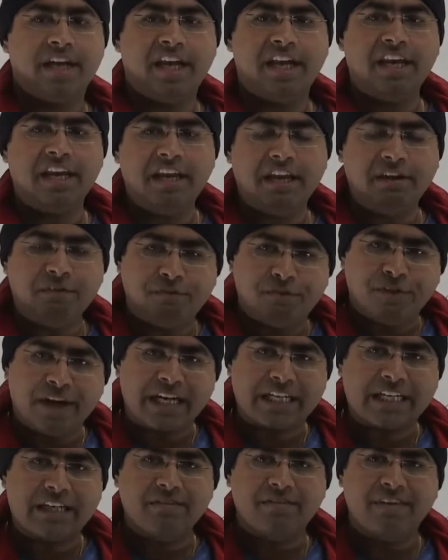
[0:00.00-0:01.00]
in
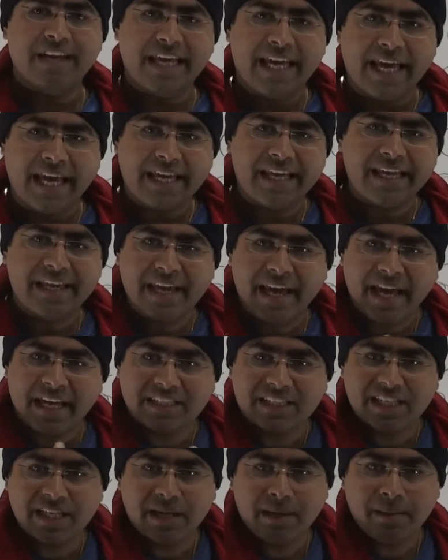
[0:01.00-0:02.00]
effectively
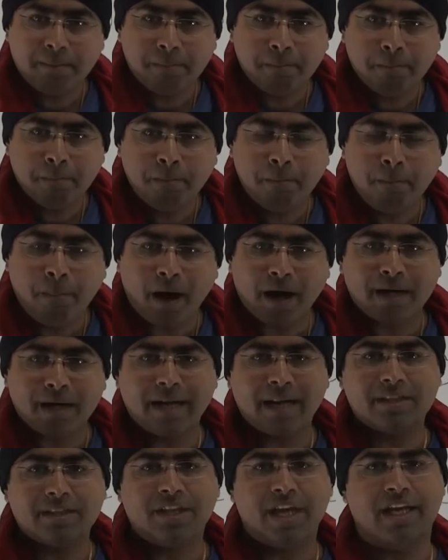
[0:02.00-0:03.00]
engaging
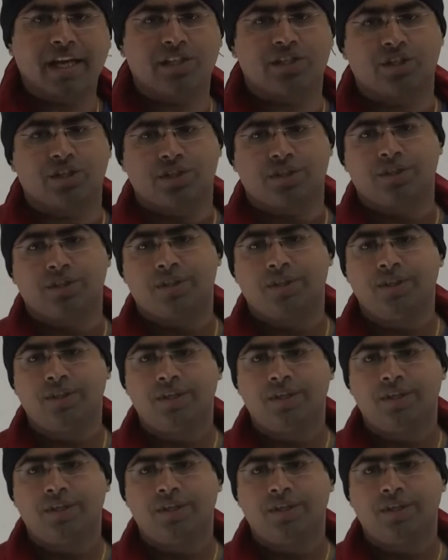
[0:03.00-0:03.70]
Bangladesh.